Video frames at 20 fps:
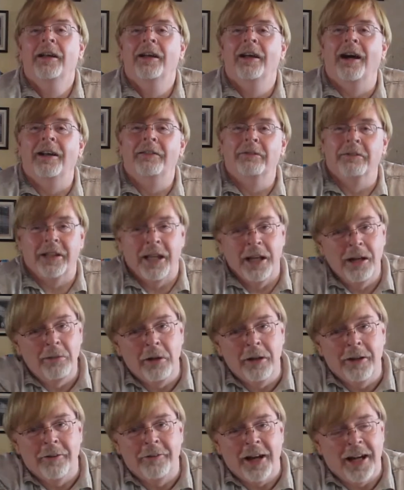I don't care
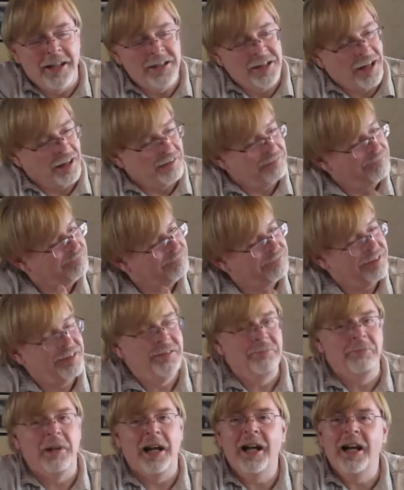what the facts are.
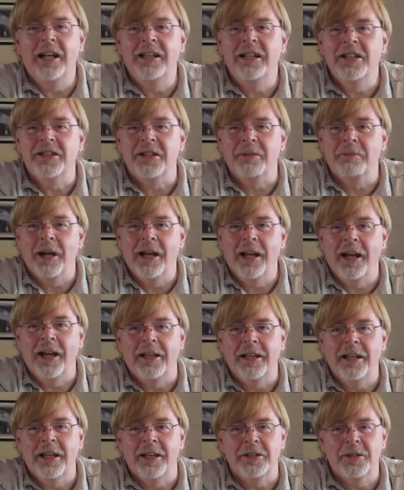My ideas are my
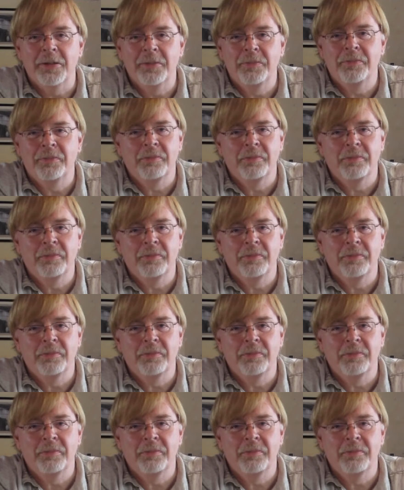ideas.